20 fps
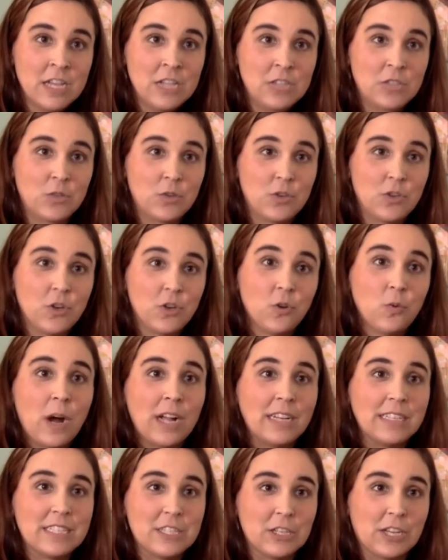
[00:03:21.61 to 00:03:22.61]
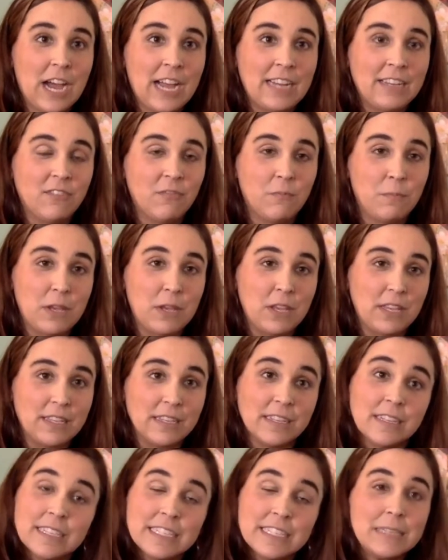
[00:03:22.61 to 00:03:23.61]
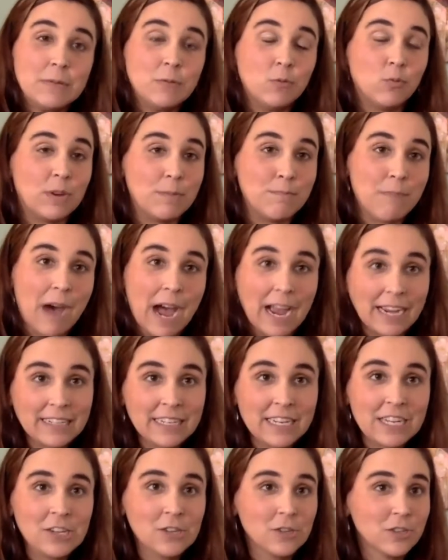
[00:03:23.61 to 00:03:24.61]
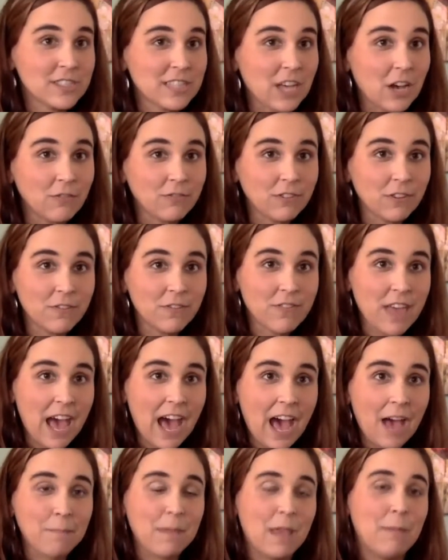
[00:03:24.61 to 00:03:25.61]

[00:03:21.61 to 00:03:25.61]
So you'll want to kind of be reminding yourself of that.